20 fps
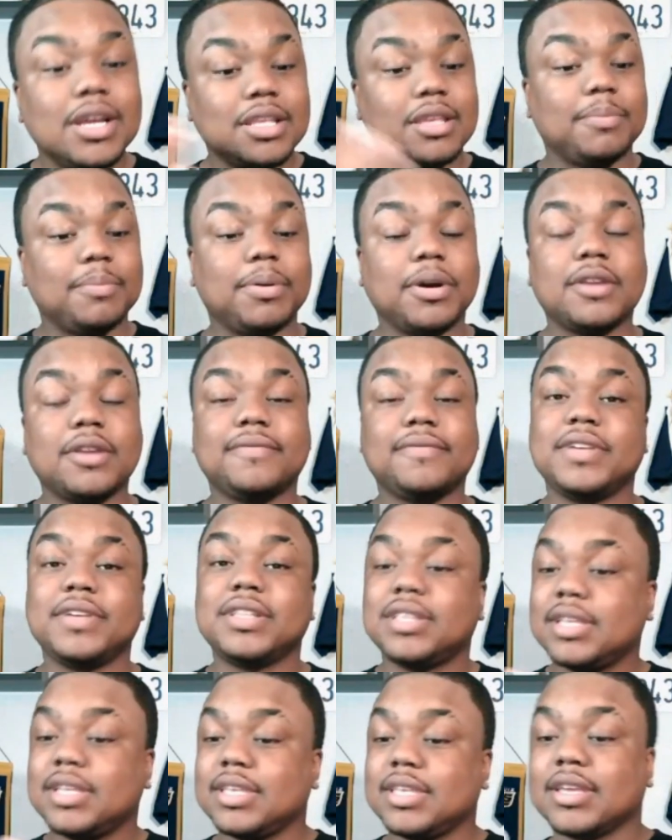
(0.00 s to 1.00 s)
You put in
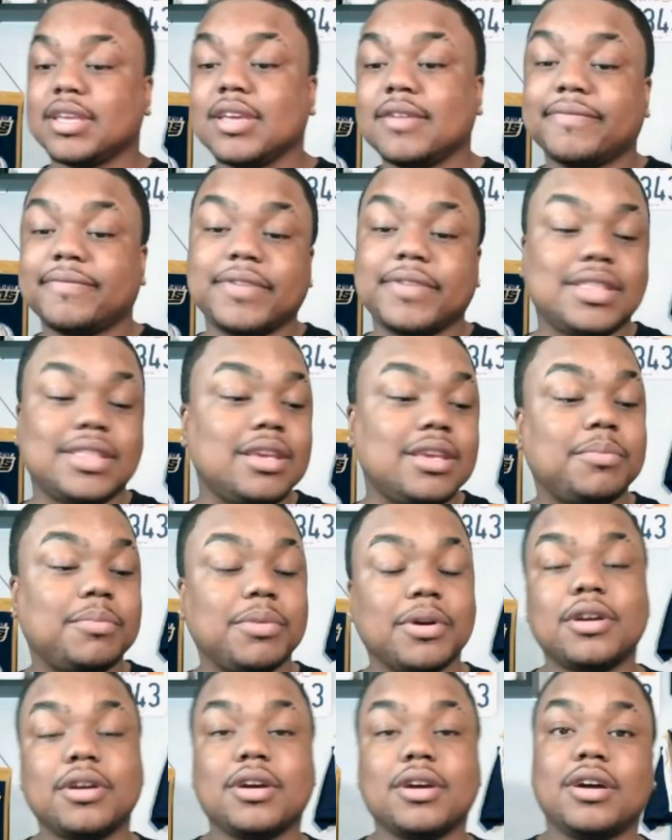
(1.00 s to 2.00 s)
50, you get 50. You
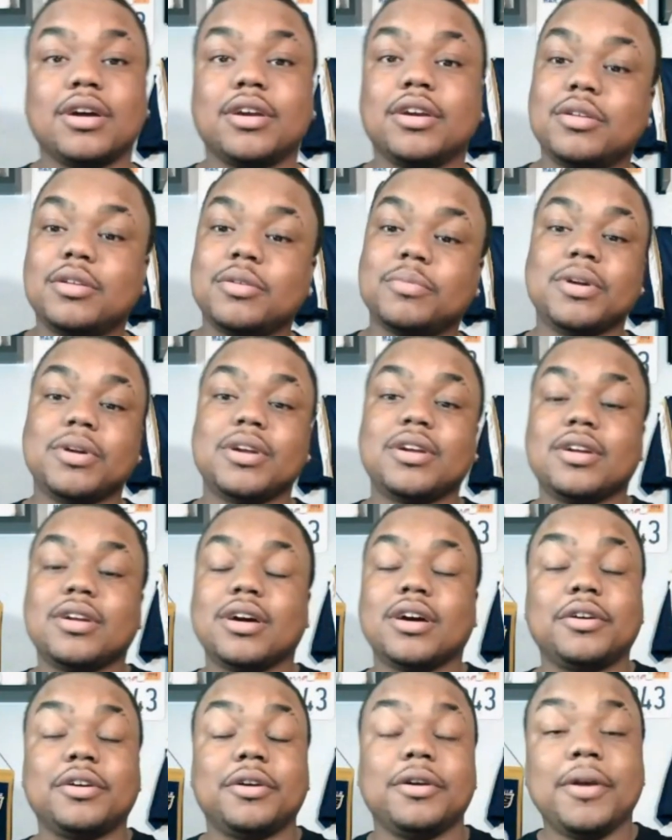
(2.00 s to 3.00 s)
put in 100, you put in
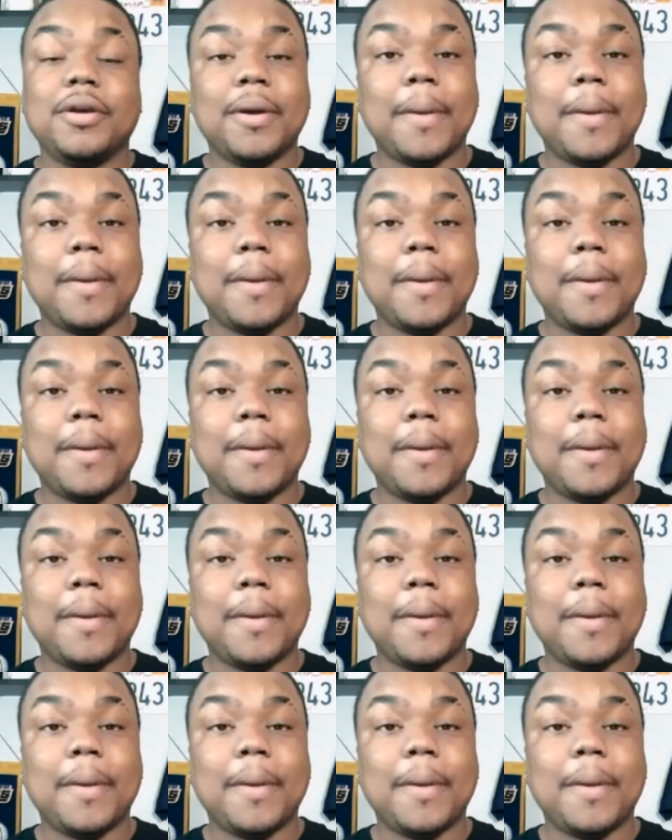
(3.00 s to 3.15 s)
100.